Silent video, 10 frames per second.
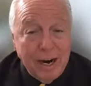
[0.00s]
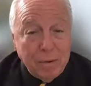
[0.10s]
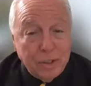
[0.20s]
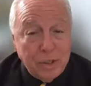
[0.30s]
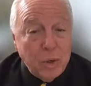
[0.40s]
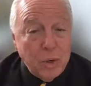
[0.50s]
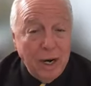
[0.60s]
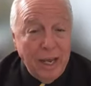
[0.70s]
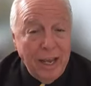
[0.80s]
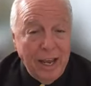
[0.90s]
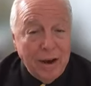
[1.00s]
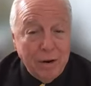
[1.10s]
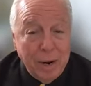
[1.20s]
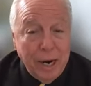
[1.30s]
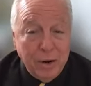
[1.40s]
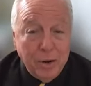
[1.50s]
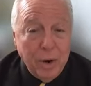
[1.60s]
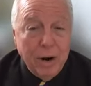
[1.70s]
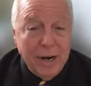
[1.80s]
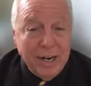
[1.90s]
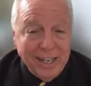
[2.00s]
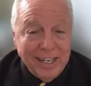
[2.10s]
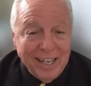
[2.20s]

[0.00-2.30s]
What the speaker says: I was totally out of my career.